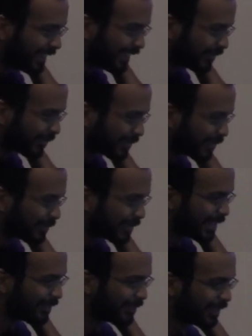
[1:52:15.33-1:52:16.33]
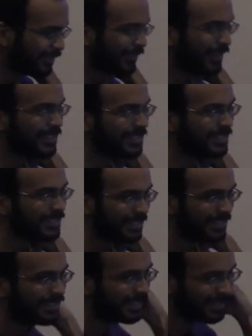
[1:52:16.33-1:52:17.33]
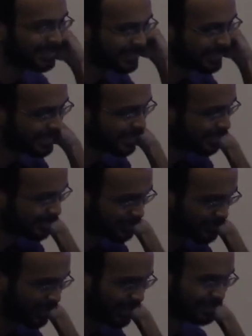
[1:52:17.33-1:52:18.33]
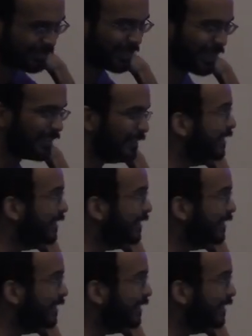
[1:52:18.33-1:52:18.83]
if for some reason everything fails, it'll try to run out